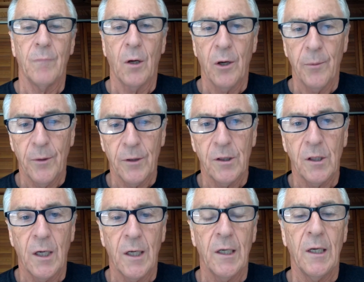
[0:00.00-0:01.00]
Herbert
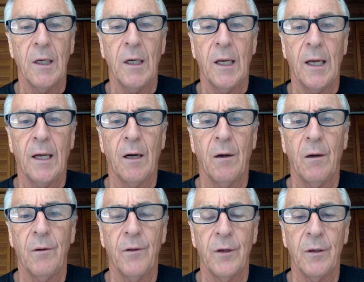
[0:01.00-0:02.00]
Sutton and
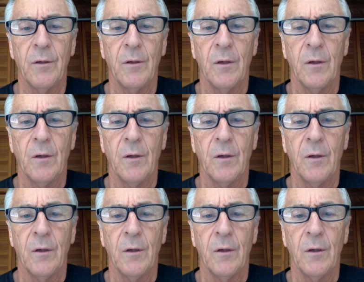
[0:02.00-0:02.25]
all the